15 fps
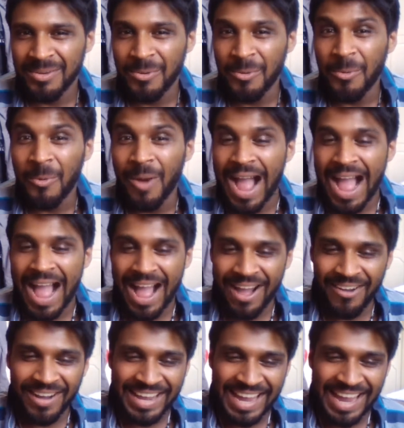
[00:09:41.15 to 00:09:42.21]

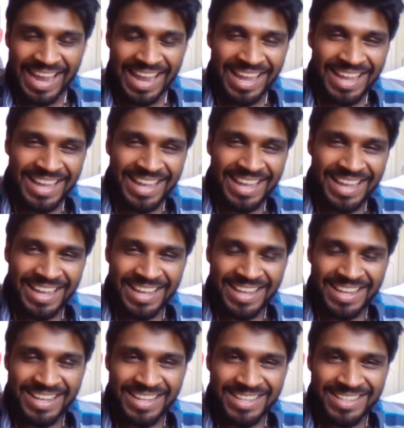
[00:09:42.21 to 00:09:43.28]
Wow, okay.
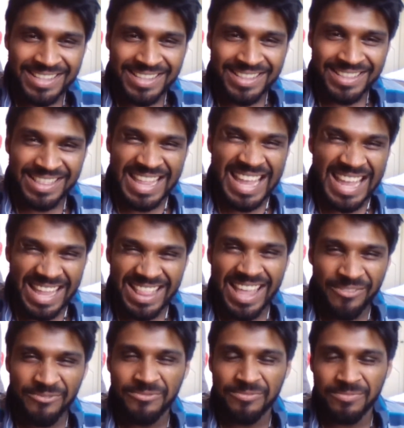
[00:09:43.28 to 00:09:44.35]

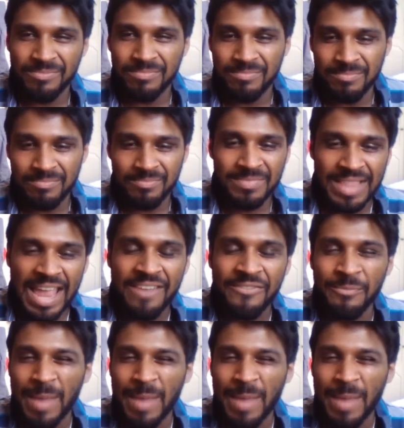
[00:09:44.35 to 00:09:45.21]
They've